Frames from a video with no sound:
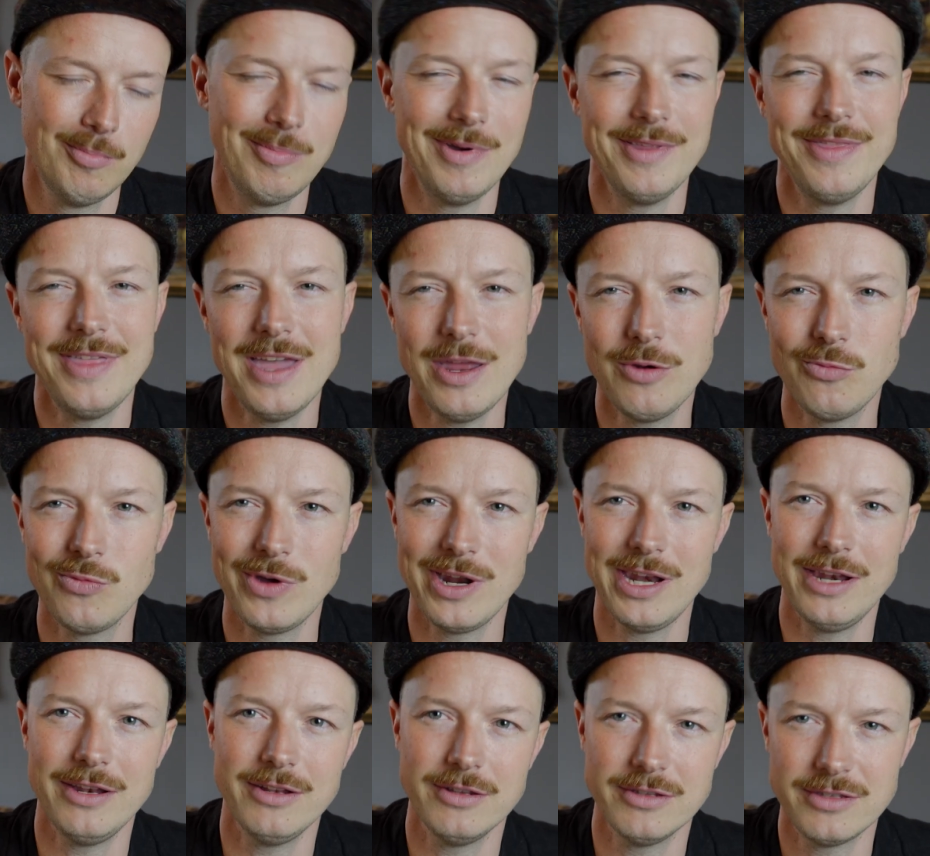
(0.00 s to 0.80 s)
But then
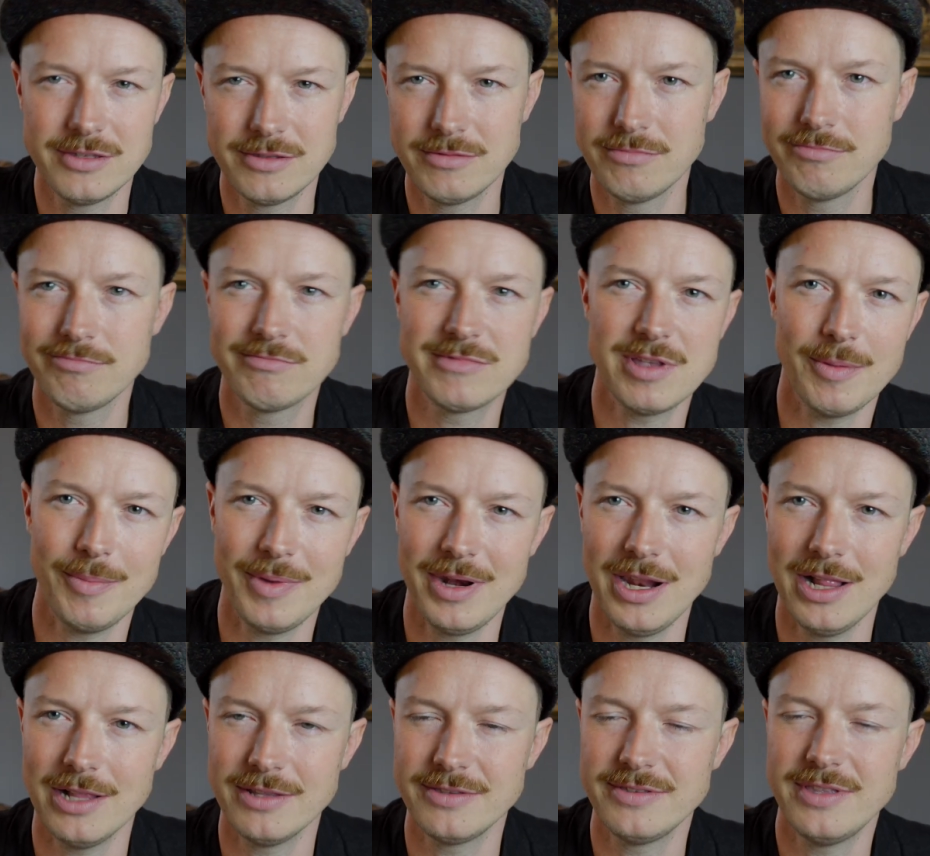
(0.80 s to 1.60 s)
when
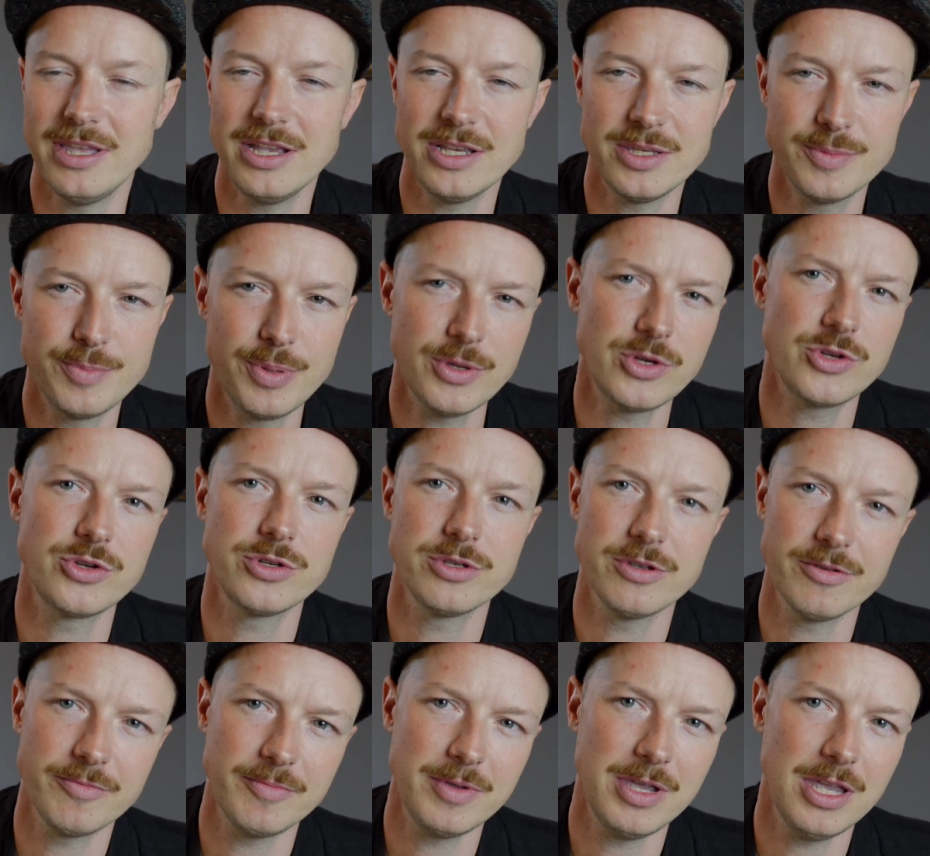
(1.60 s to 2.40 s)
somebody else takes pictures
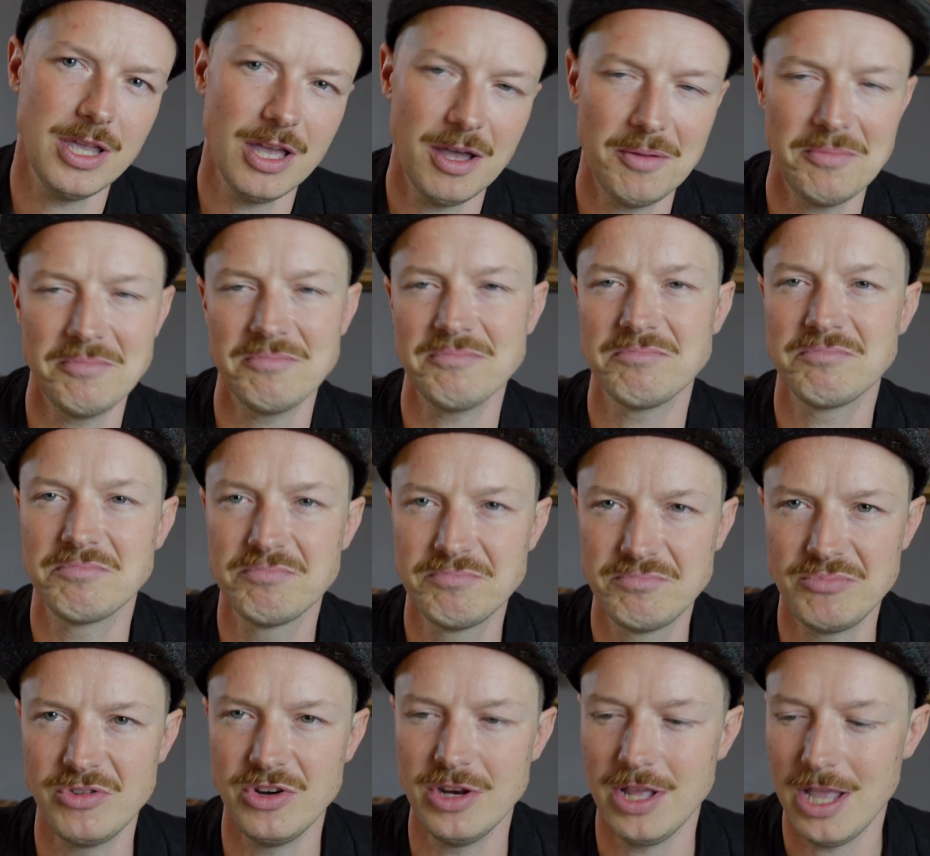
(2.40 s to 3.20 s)
of me, I'm
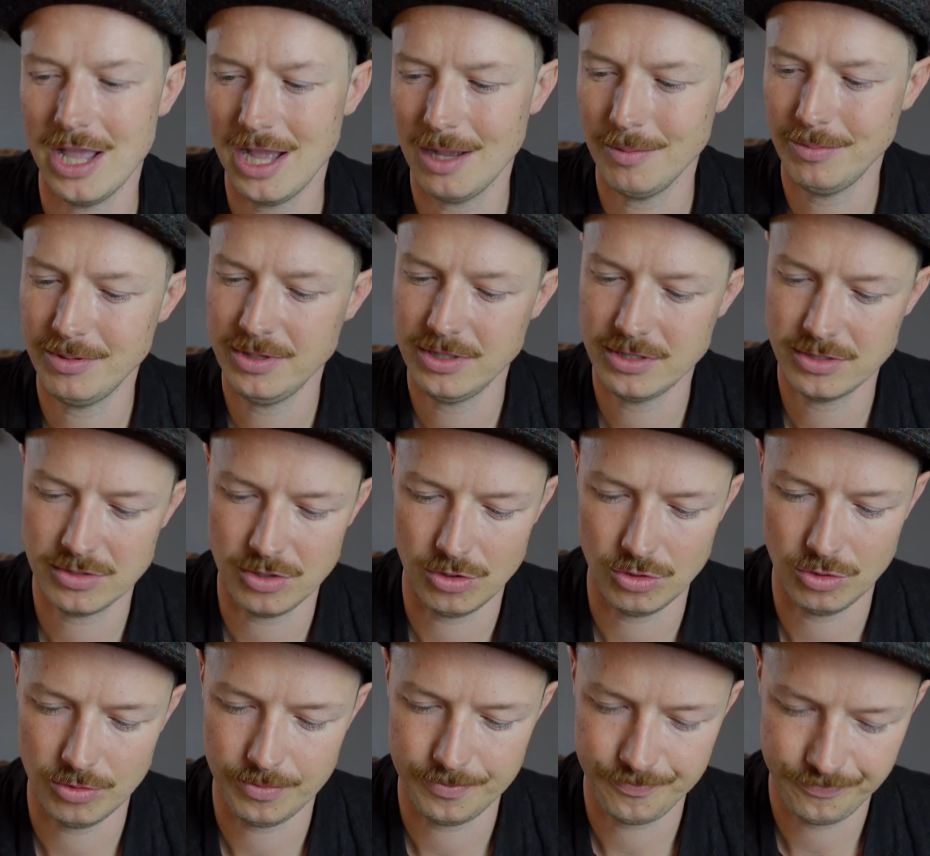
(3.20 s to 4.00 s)
pretty happy.
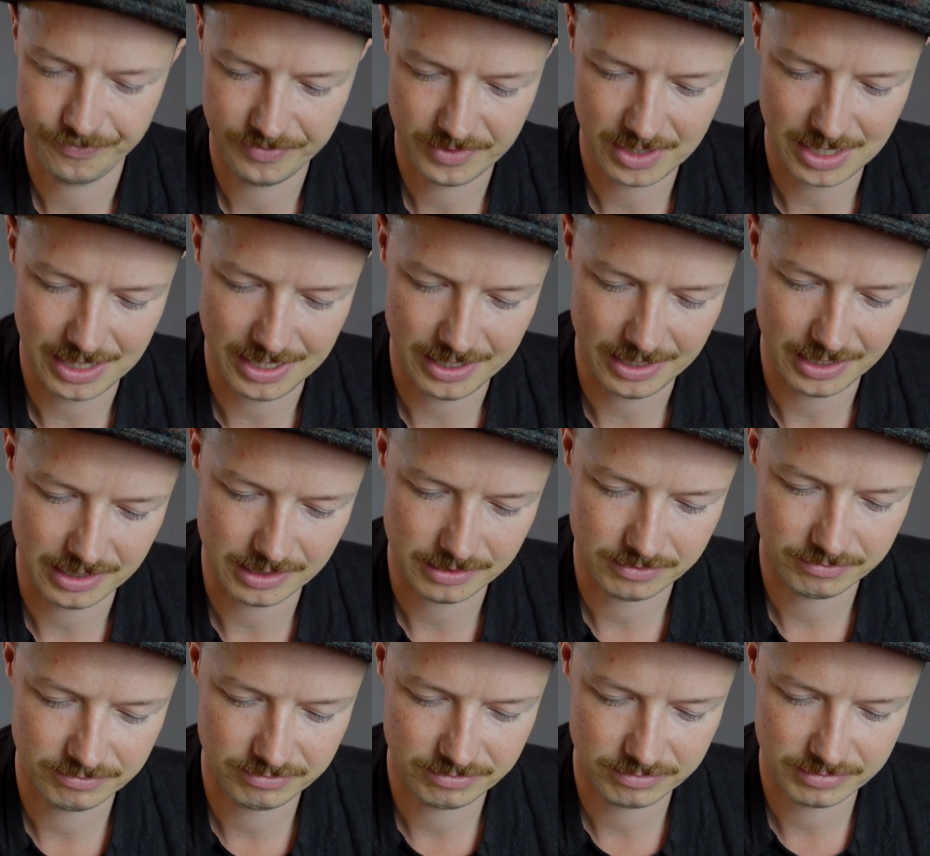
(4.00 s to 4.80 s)
So kind
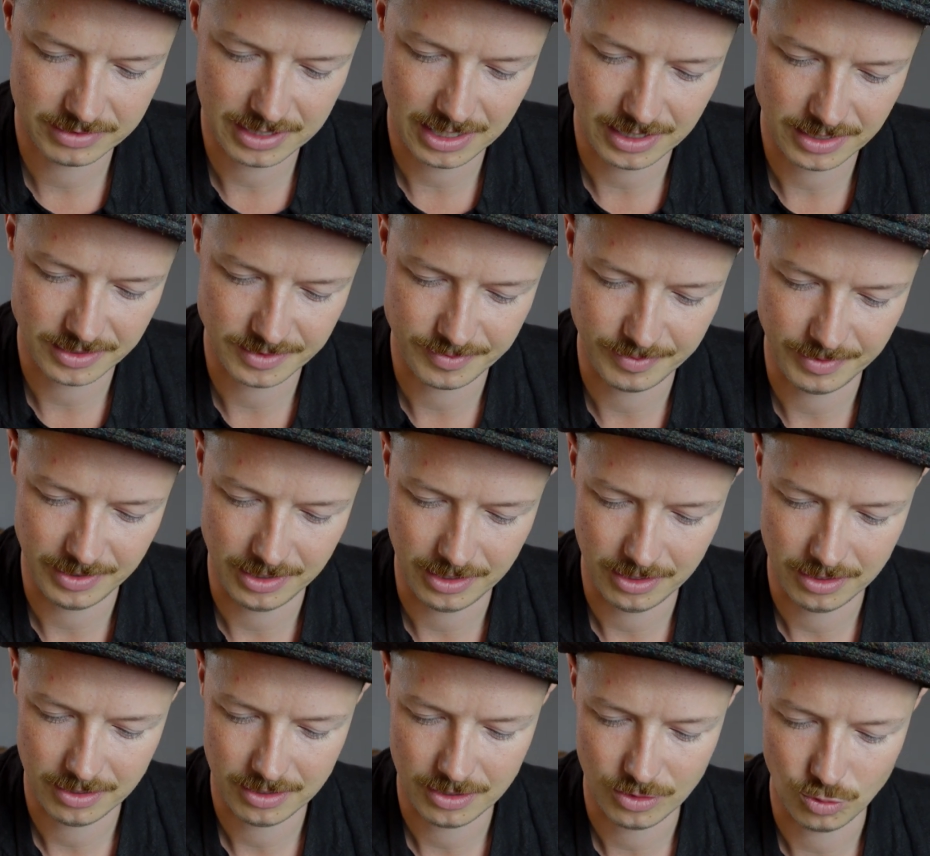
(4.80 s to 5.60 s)
of takes
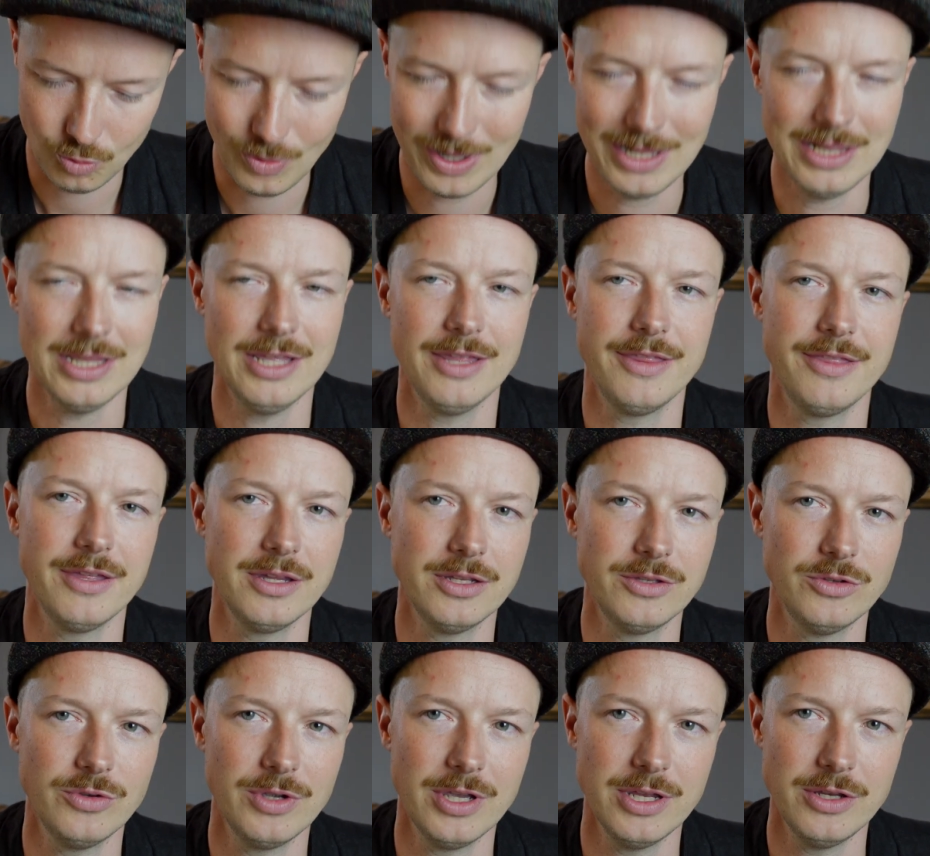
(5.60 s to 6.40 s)
me a while, I
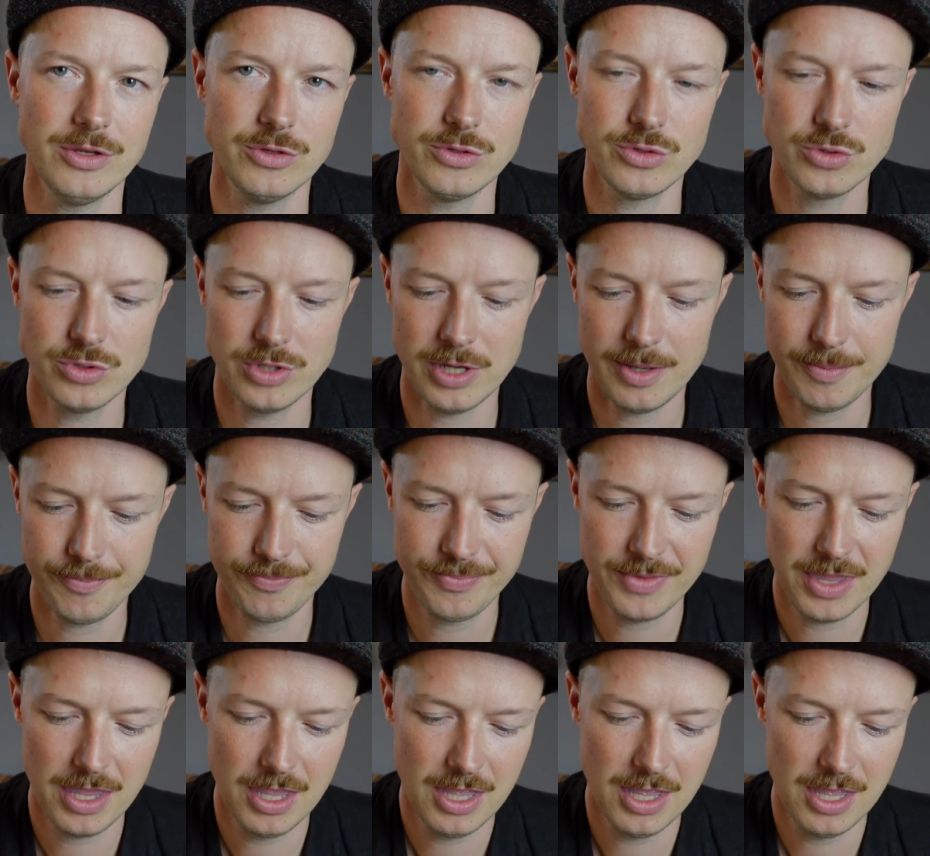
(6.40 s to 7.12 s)
think, to get used to them.